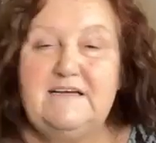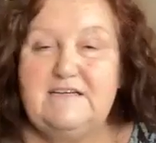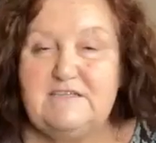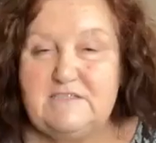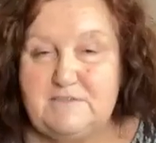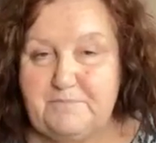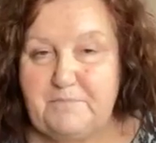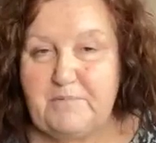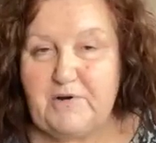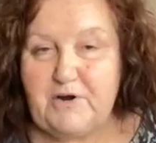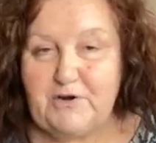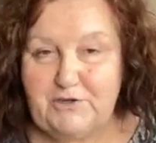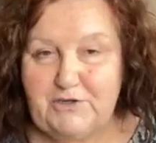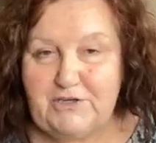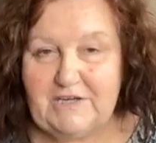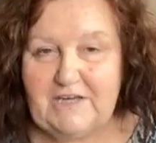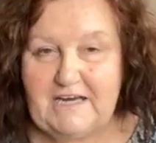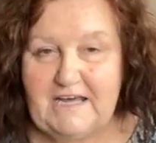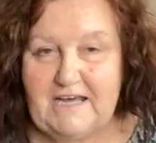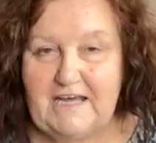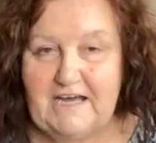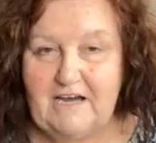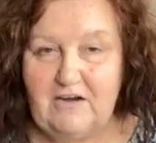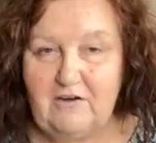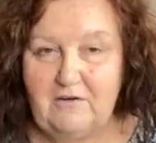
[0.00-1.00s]
He's
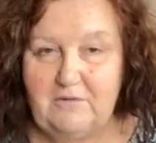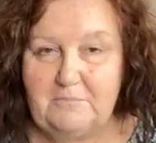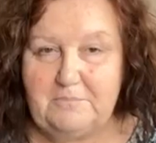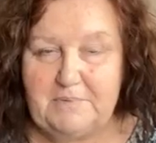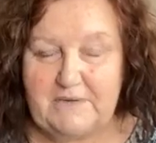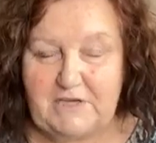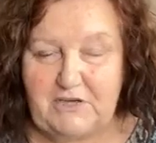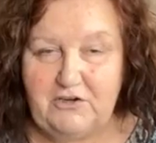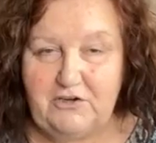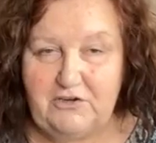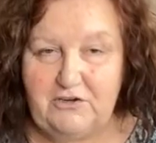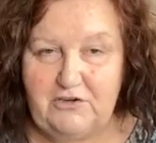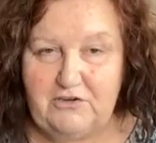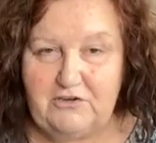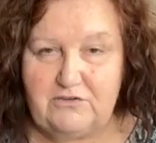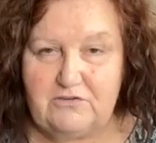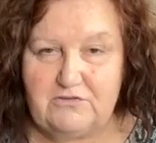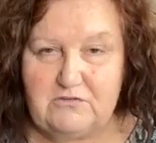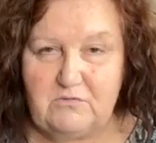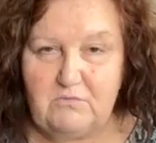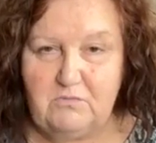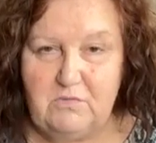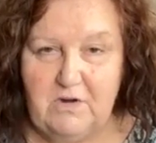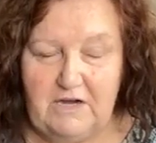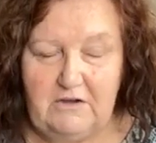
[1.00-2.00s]
broken out
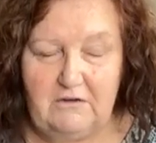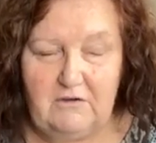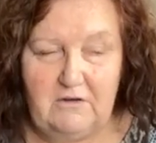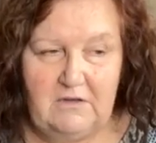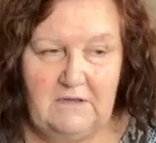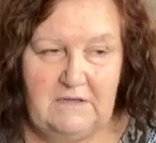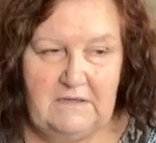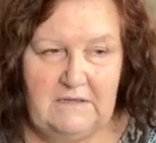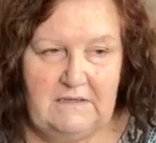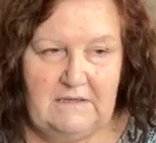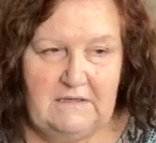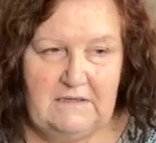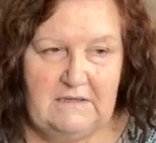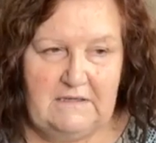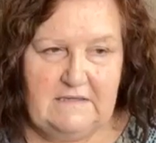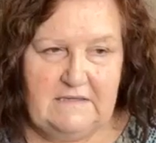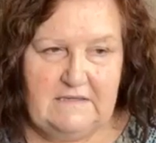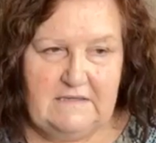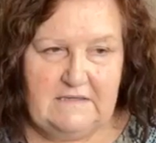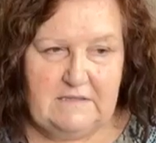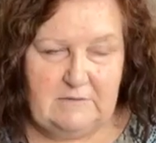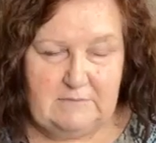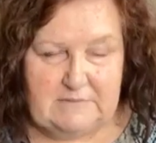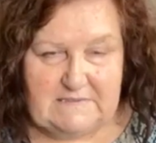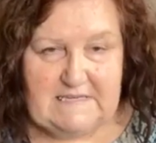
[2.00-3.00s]
because, well,
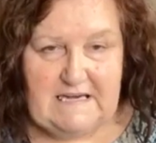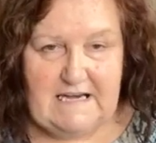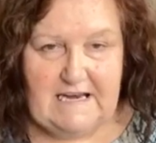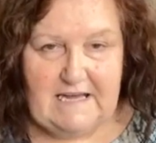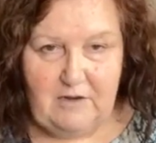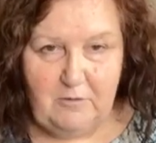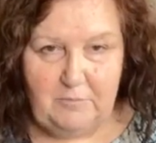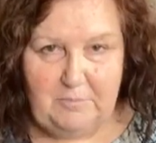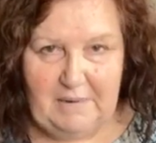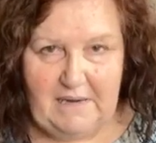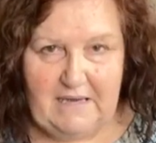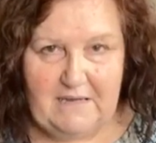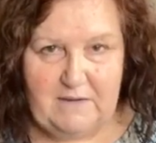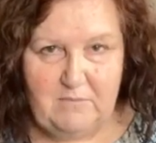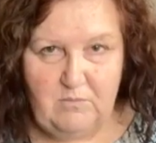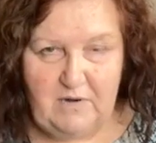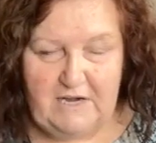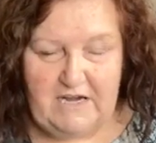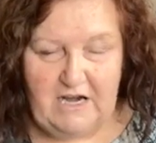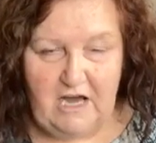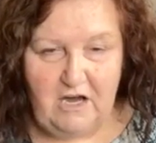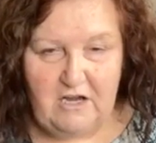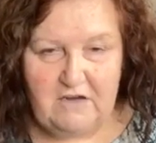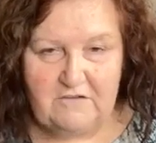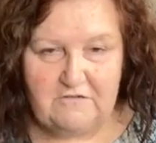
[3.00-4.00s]
there was a loud plane
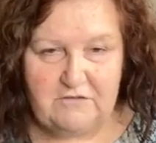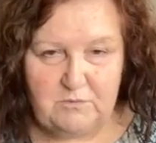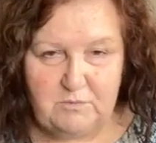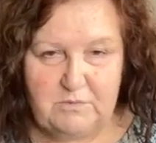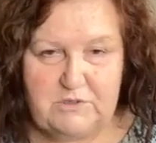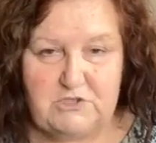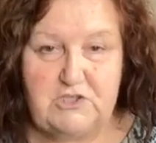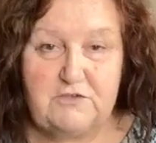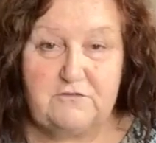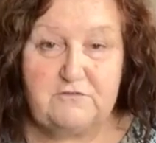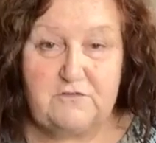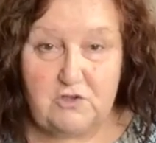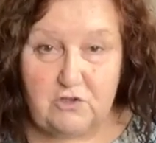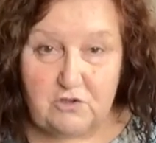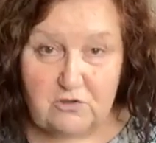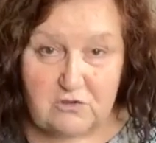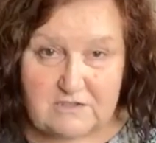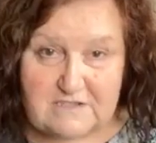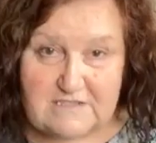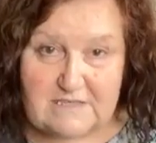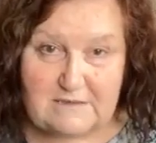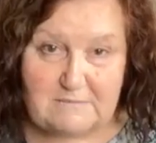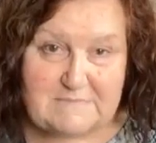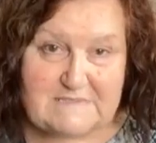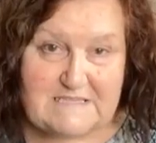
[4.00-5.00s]
went over, which of
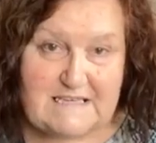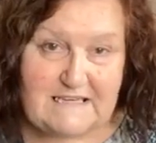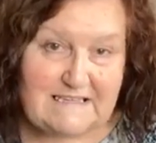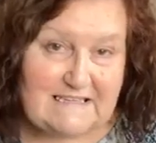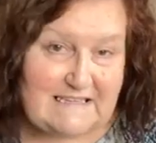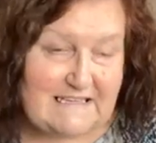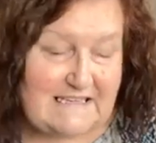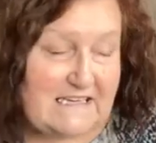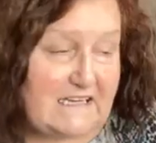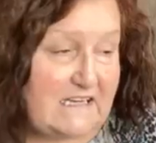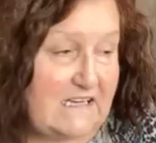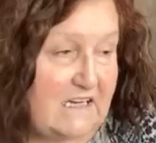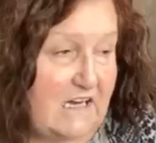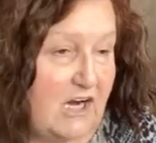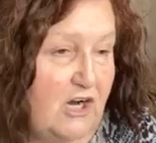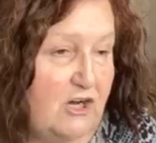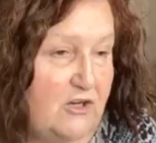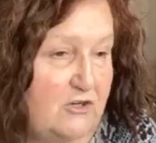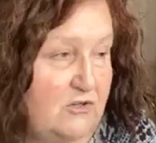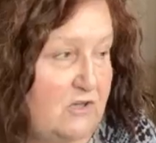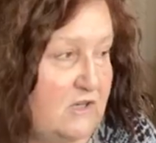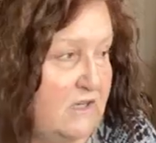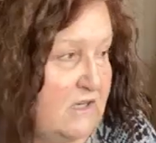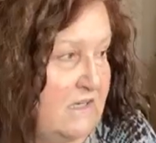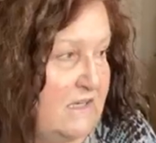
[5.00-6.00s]
course upset
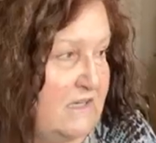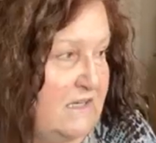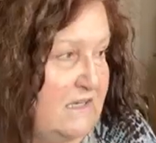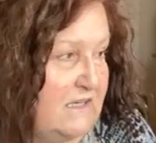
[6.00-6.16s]
Kiko.